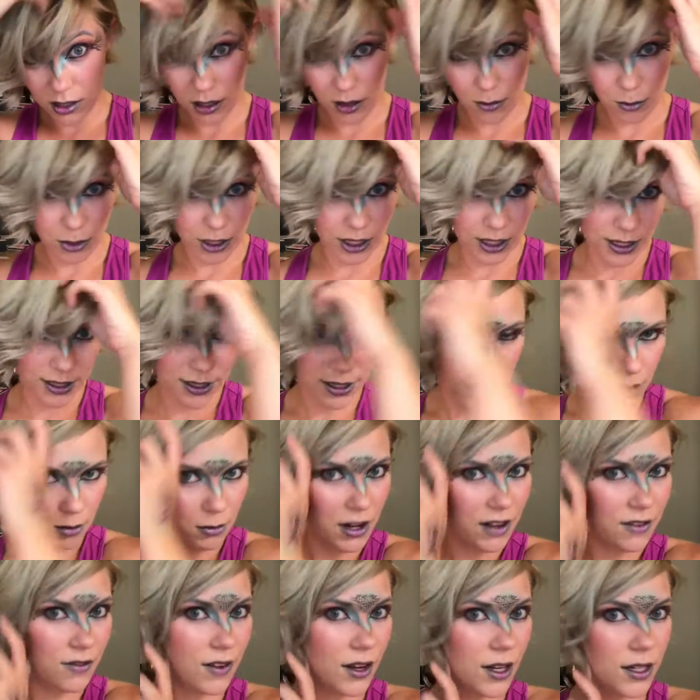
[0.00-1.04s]
and bring it down
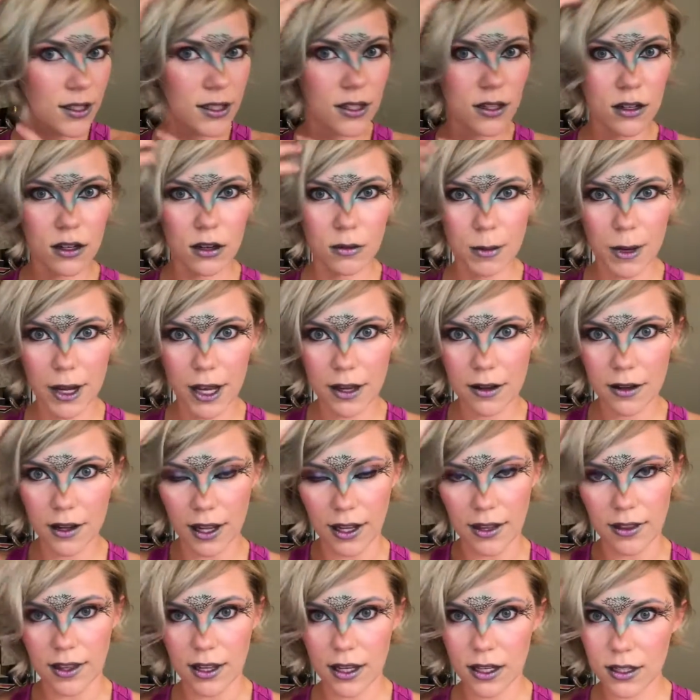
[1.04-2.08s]
my face a little bit
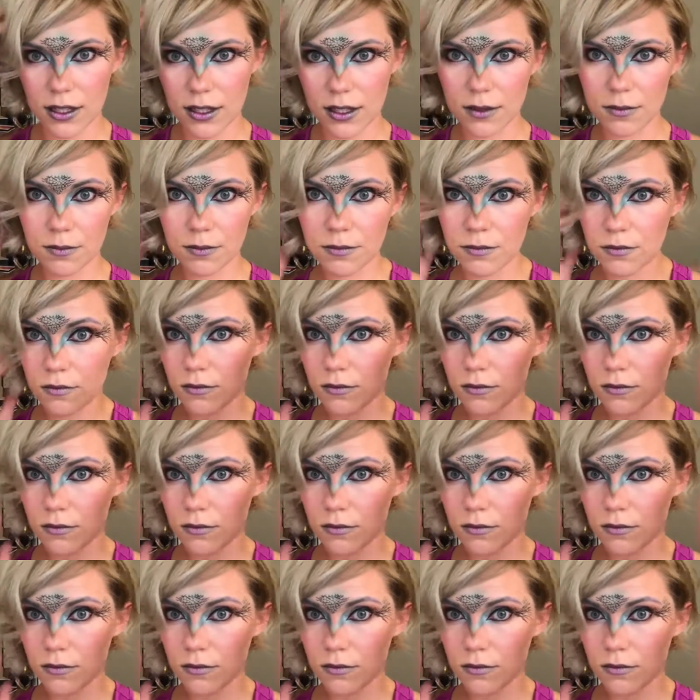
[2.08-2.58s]
like this.